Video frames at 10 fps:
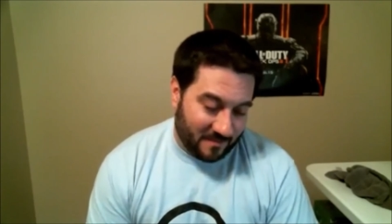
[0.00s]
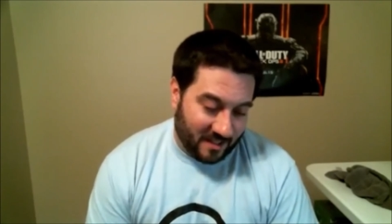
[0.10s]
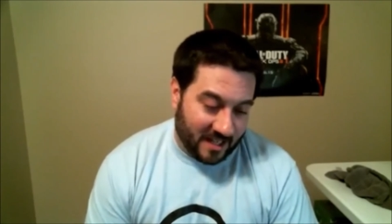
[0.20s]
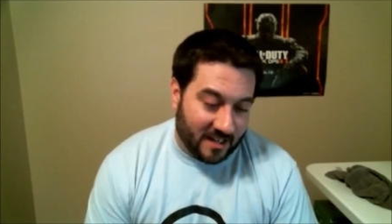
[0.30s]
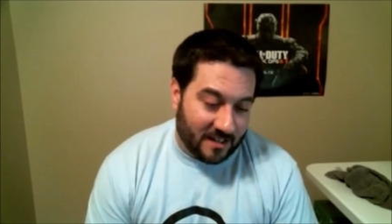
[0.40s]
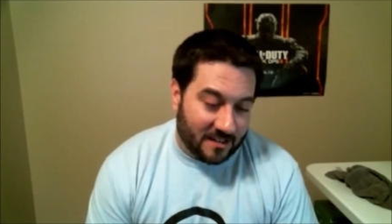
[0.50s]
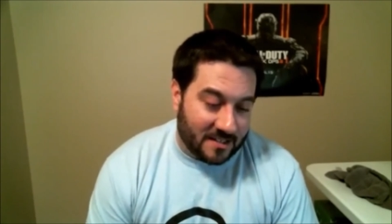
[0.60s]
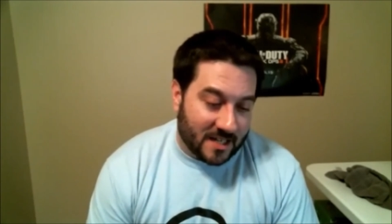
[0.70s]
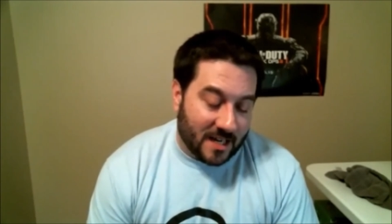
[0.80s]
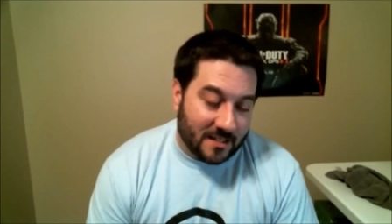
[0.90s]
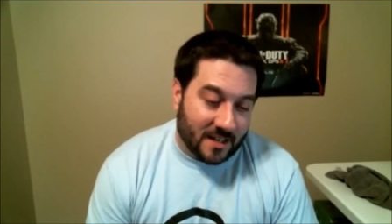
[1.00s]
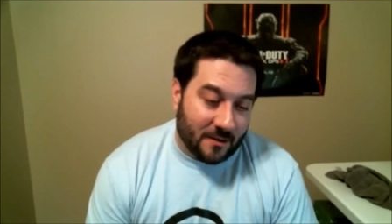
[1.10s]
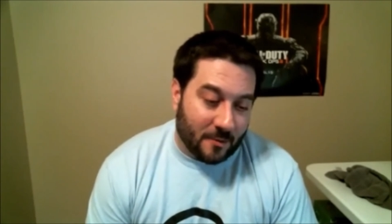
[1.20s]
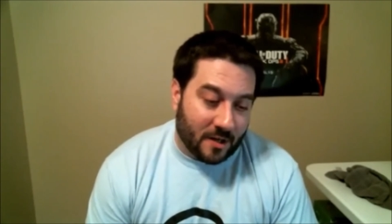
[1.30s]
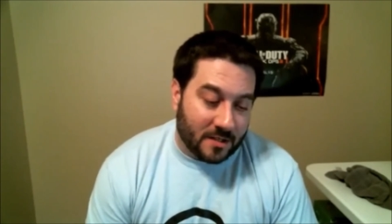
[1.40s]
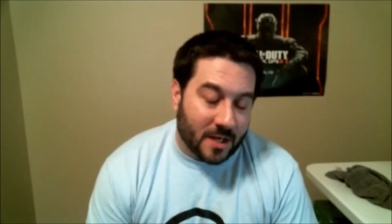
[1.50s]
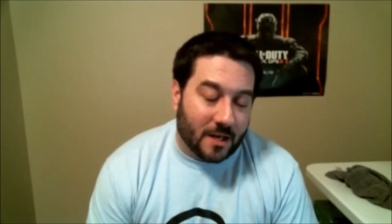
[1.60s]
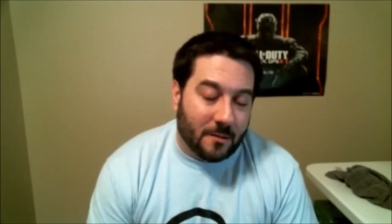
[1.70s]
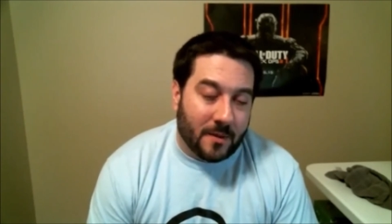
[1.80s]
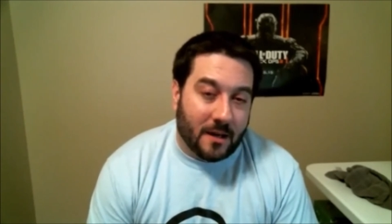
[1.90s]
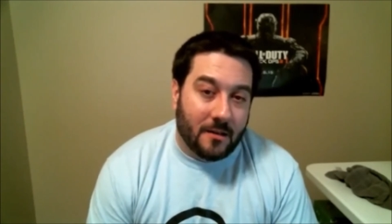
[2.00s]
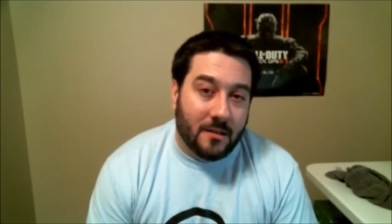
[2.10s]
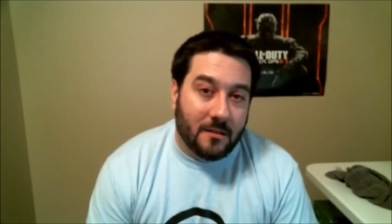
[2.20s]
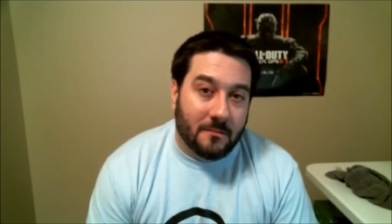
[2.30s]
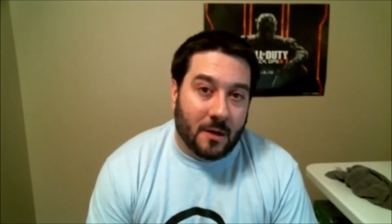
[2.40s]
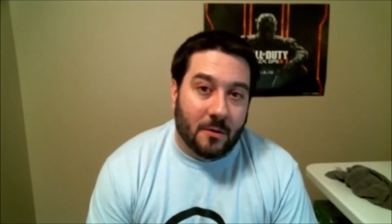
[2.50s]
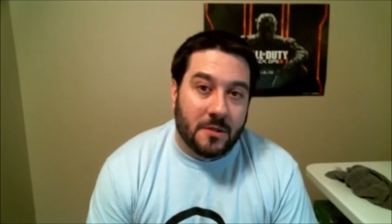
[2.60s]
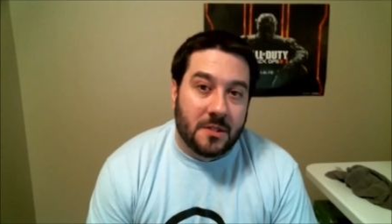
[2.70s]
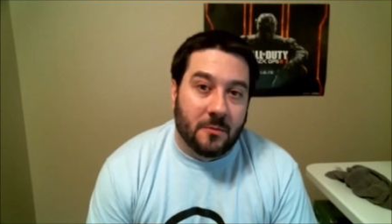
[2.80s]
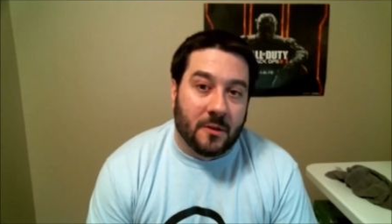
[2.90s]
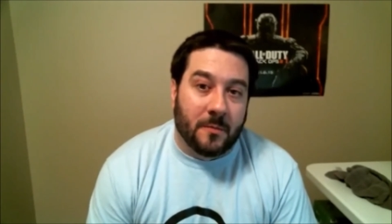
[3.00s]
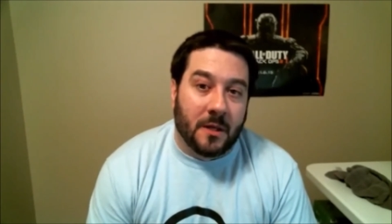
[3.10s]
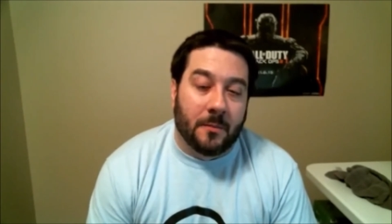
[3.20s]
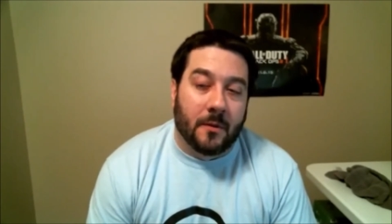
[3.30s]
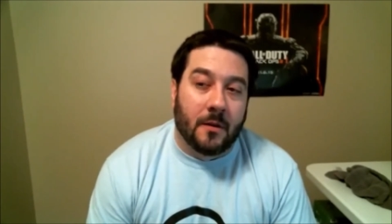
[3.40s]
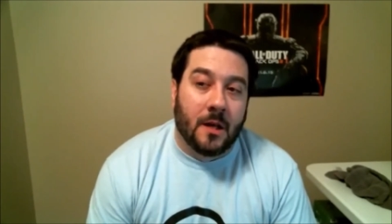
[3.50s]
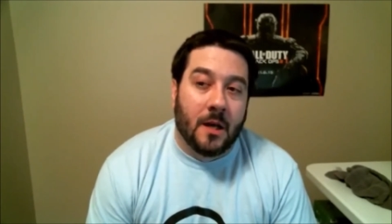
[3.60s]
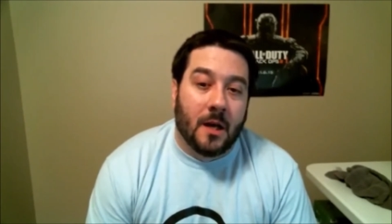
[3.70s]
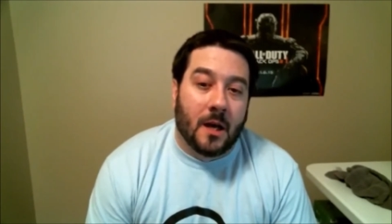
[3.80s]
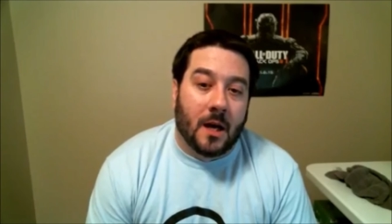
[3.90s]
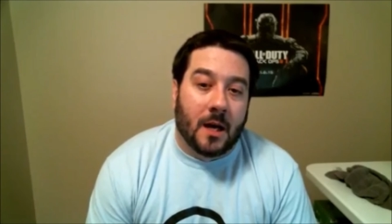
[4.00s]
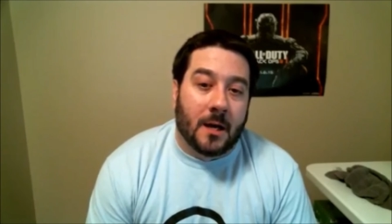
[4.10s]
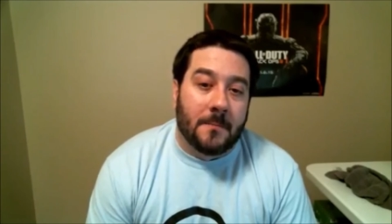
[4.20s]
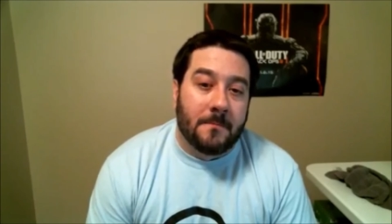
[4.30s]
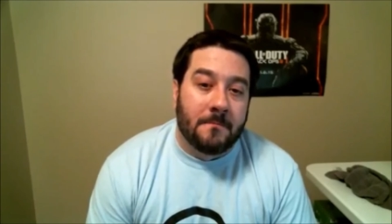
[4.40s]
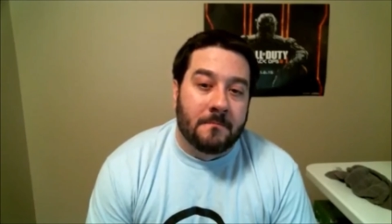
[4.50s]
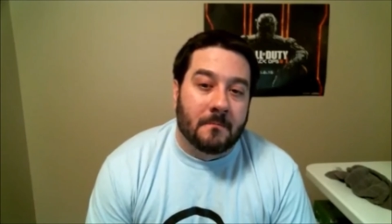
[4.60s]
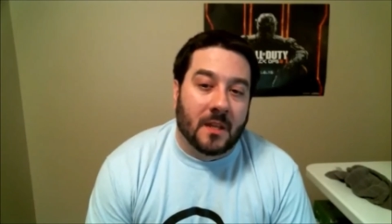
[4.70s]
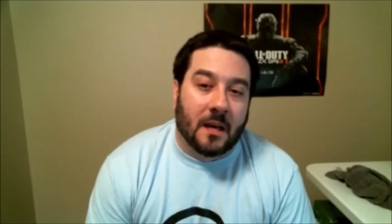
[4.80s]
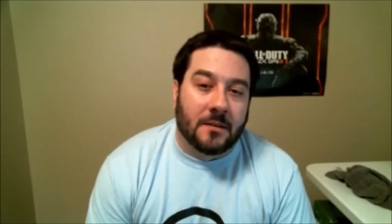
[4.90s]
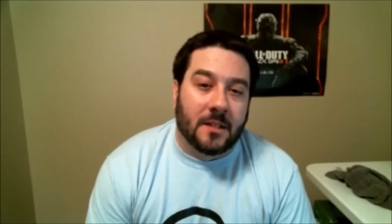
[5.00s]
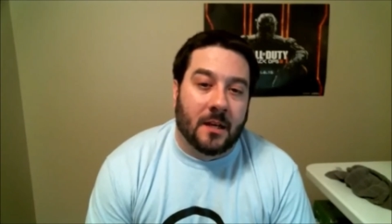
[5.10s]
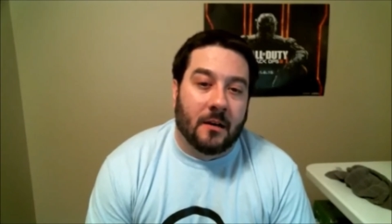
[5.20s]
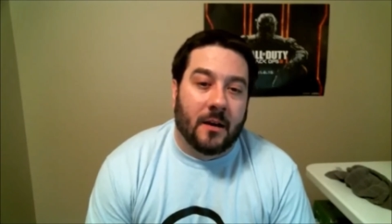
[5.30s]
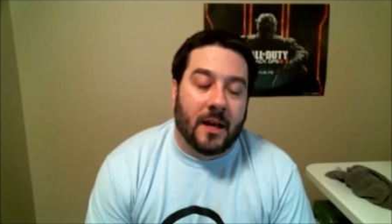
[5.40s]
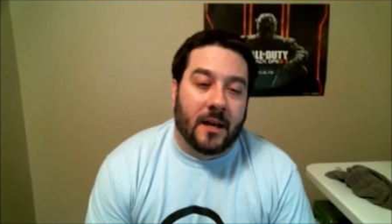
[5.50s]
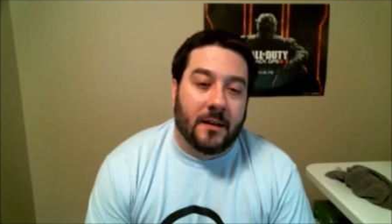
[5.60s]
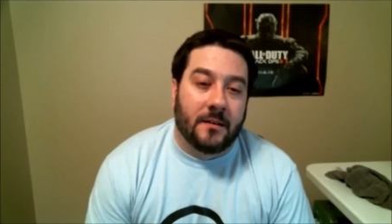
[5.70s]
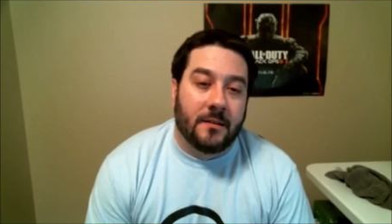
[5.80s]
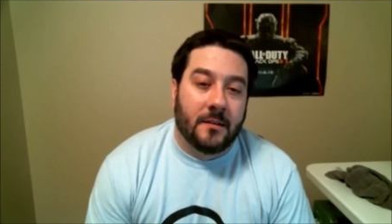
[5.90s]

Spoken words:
get into the side that I want to talk about most with people out there. And